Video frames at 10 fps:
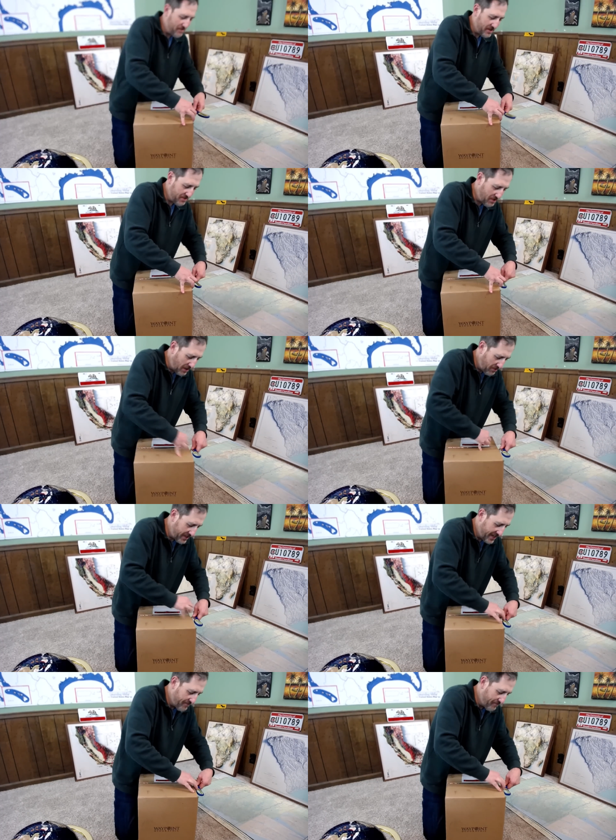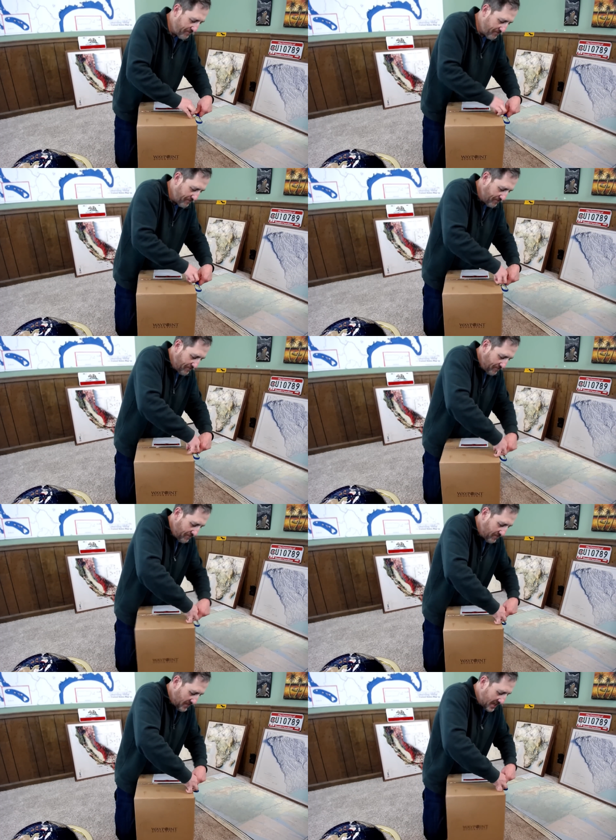There's probably, I
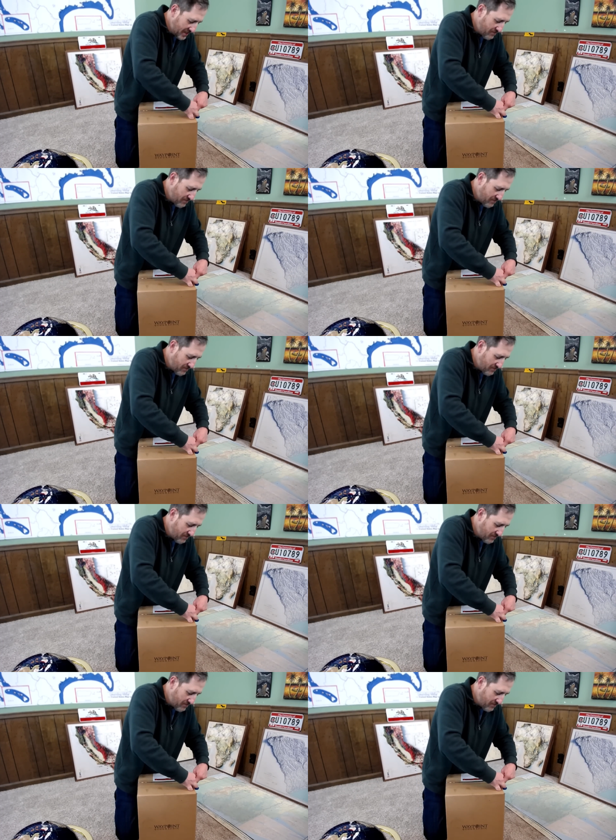don't know,